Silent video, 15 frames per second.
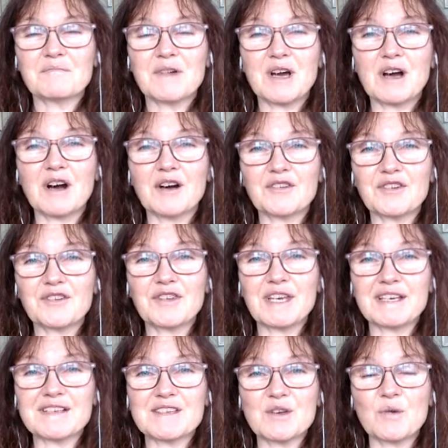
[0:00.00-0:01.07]
are the
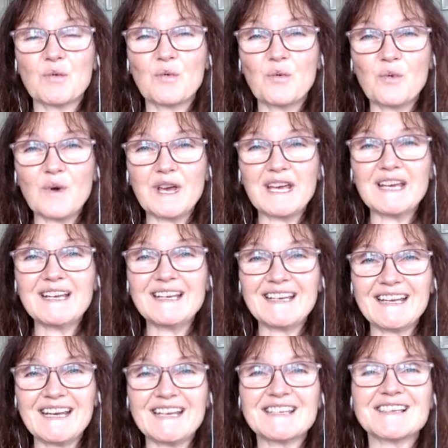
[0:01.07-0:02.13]
things that we
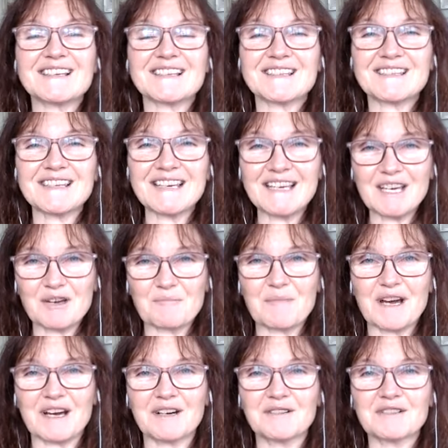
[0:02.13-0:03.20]
need to think
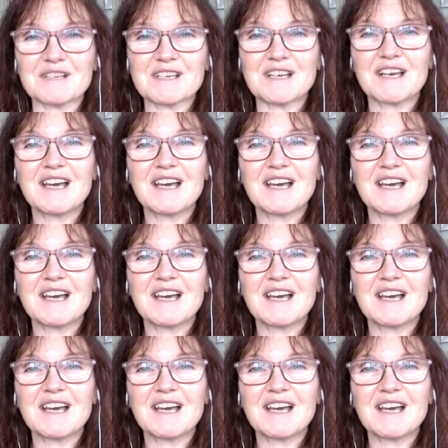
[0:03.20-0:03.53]
about